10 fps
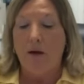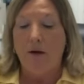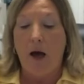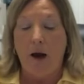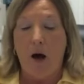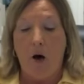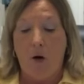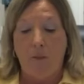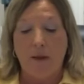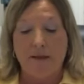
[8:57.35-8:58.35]
Not
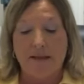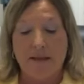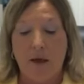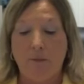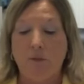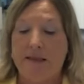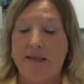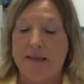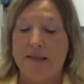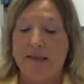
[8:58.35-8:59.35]
all, but some
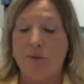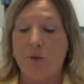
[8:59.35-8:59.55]
cities